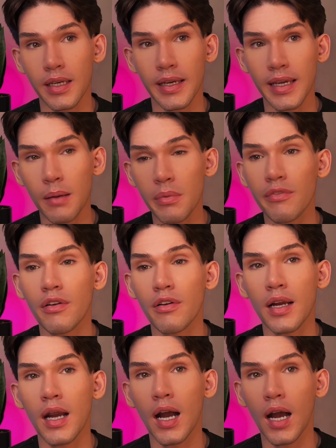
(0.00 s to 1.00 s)
It can be
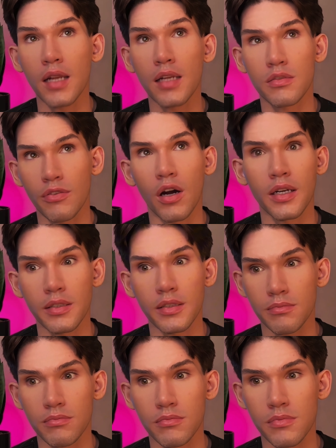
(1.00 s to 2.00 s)
very hard to find a
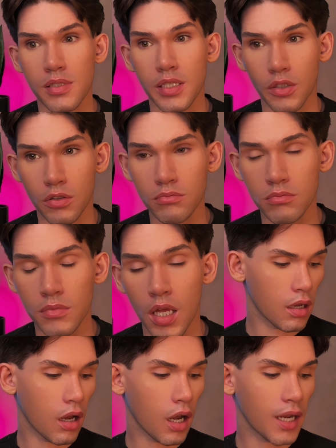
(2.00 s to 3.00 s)
serum.
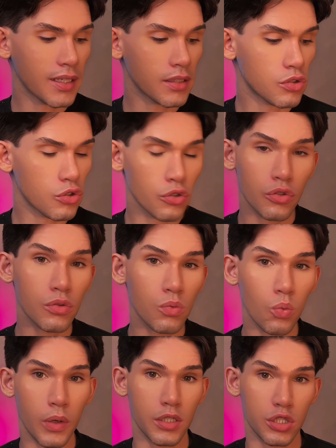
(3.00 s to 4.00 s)
I do
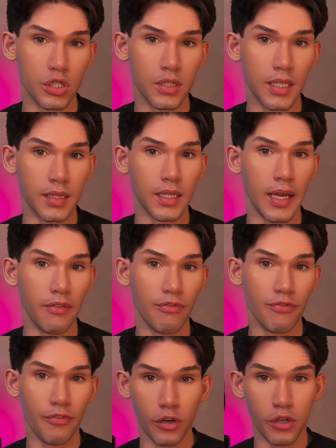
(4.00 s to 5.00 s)
wish that they
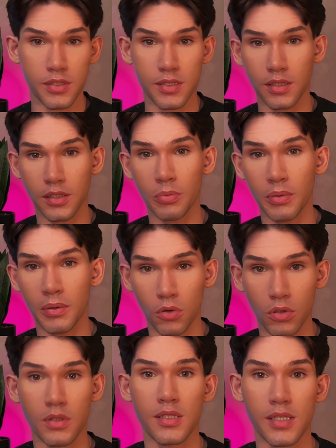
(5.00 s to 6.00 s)
focused a little bit more
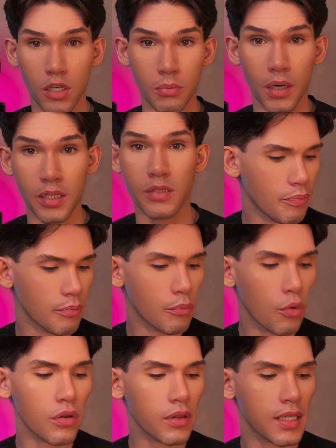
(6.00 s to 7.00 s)
on the ceramides,
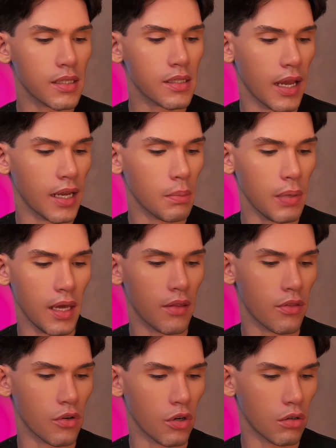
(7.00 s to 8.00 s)
more things like
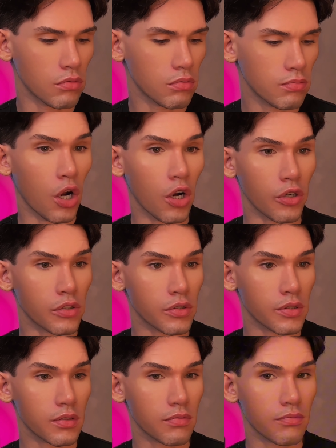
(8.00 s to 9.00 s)
panthenol,
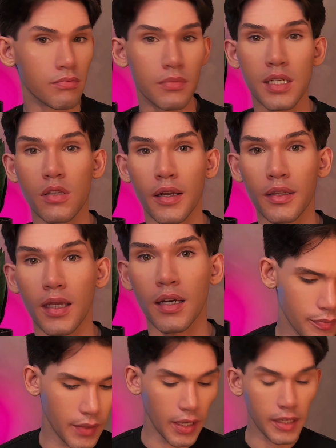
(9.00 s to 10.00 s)
oat, things like that.